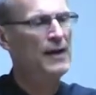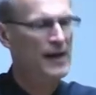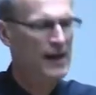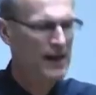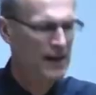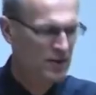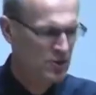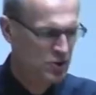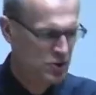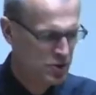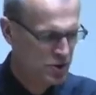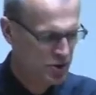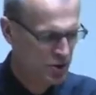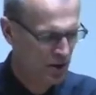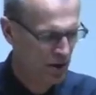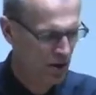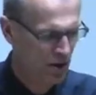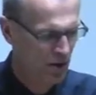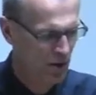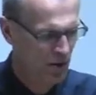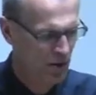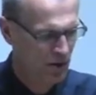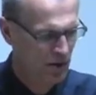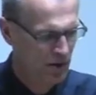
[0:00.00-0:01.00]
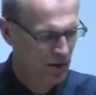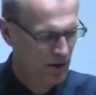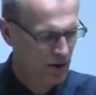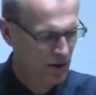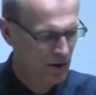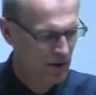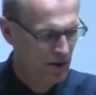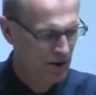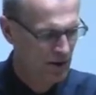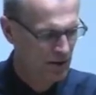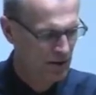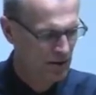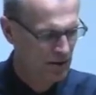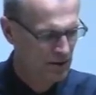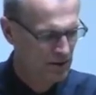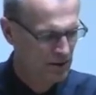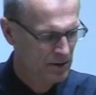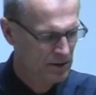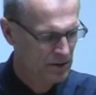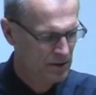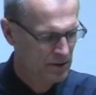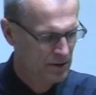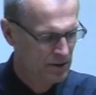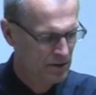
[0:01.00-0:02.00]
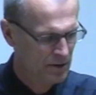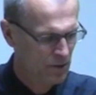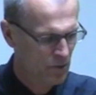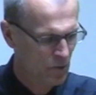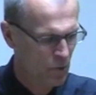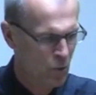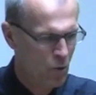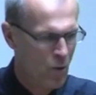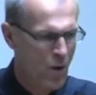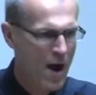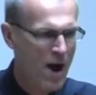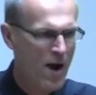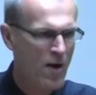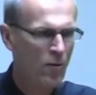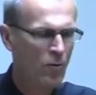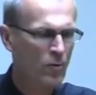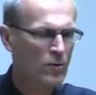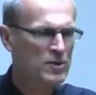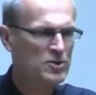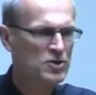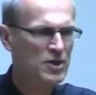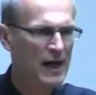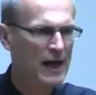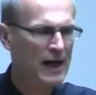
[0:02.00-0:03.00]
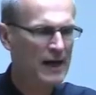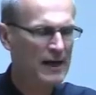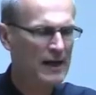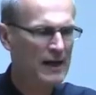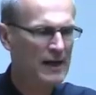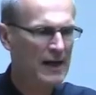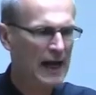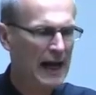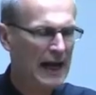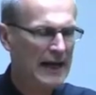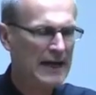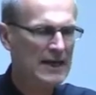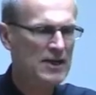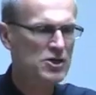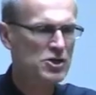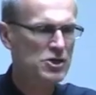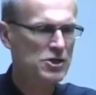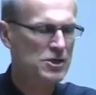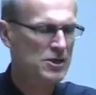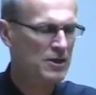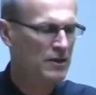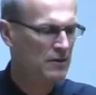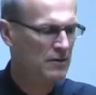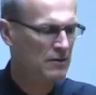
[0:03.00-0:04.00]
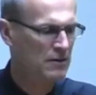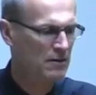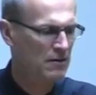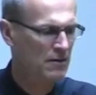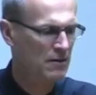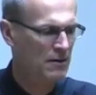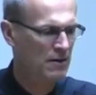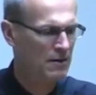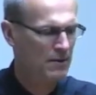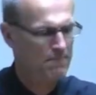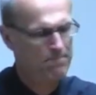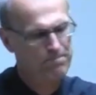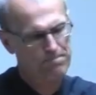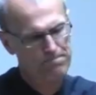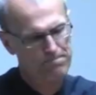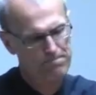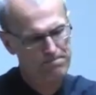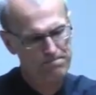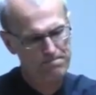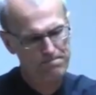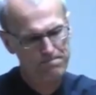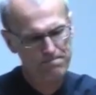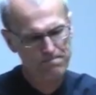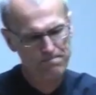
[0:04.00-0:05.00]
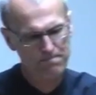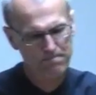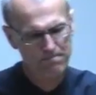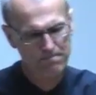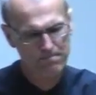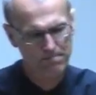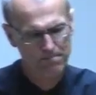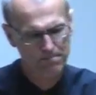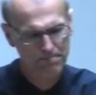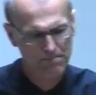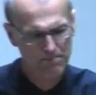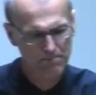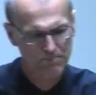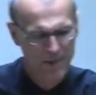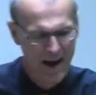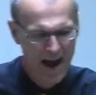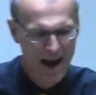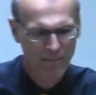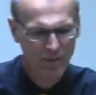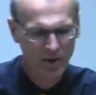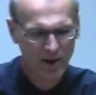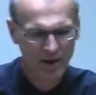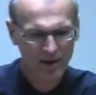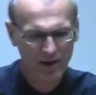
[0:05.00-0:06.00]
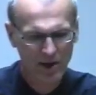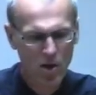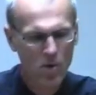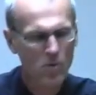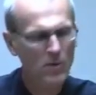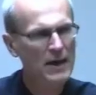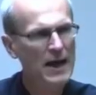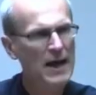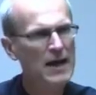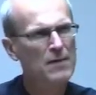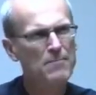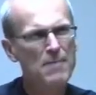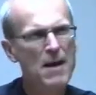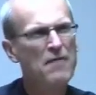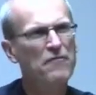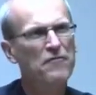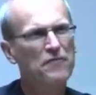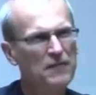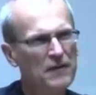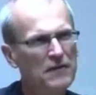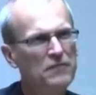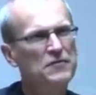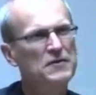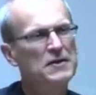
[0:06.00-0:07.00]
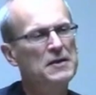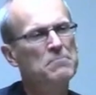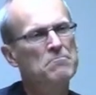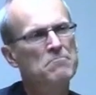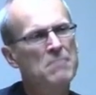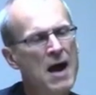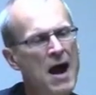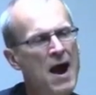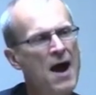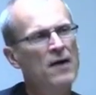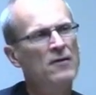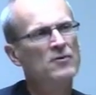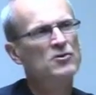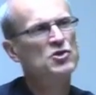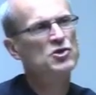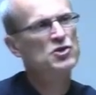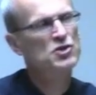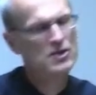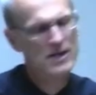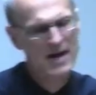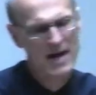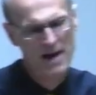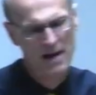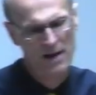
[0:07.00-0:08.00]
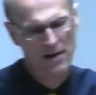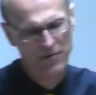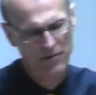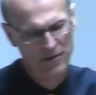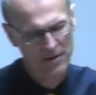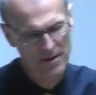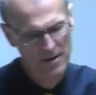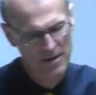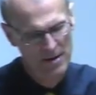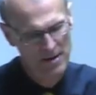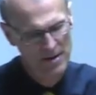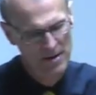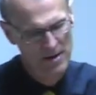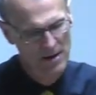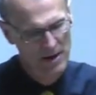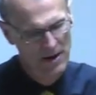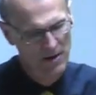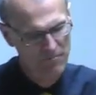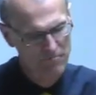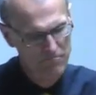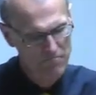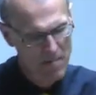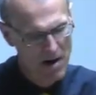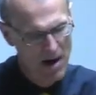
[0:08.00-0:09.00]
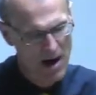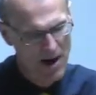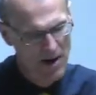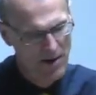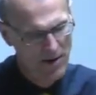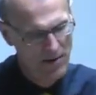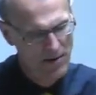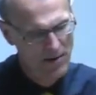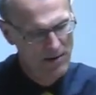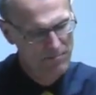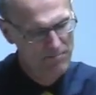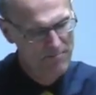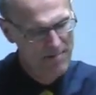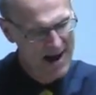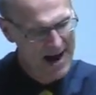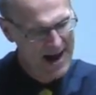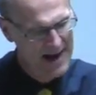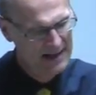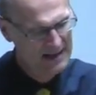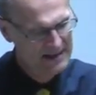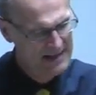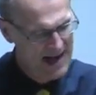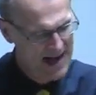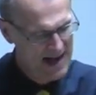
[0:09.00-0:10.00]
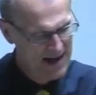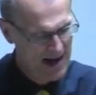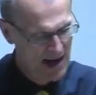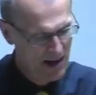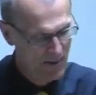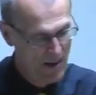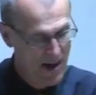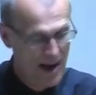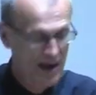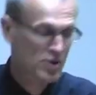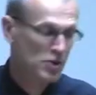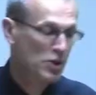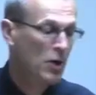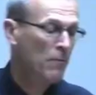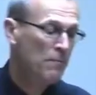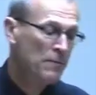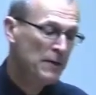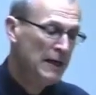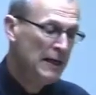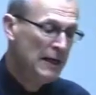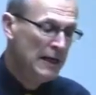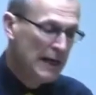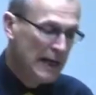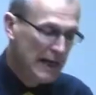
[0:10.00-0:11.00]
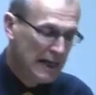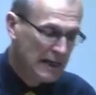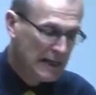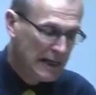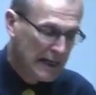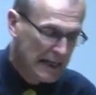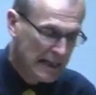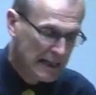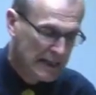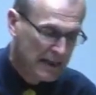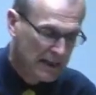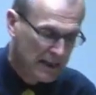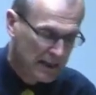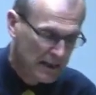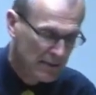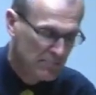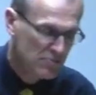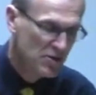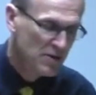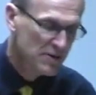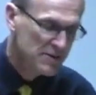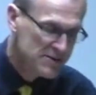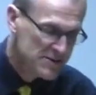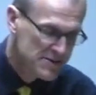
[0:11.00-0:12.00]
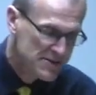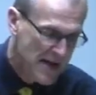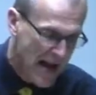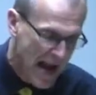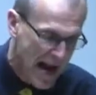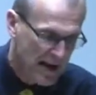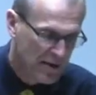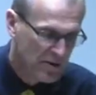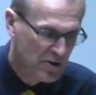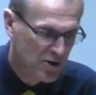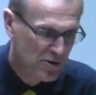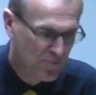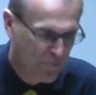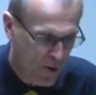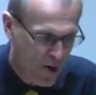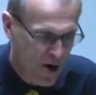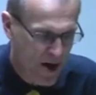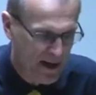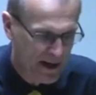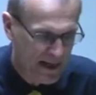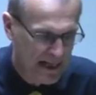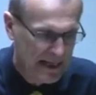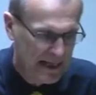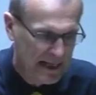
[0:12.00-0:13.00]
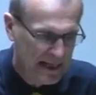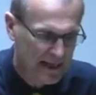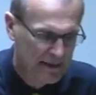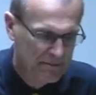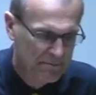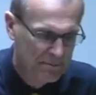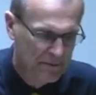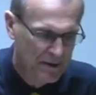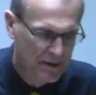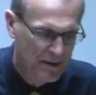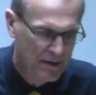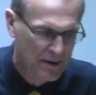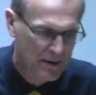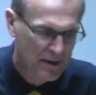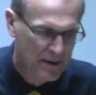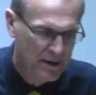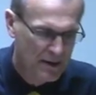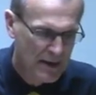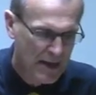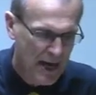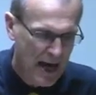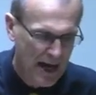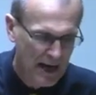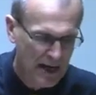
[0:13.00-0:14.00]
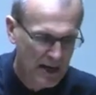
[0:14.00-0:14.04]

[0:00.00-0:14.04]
And so, where was ancient uh, Babylon located? About 50 miles south of modern Baghdad, Iraq. So, he, he comes, Daniel's brought in, and he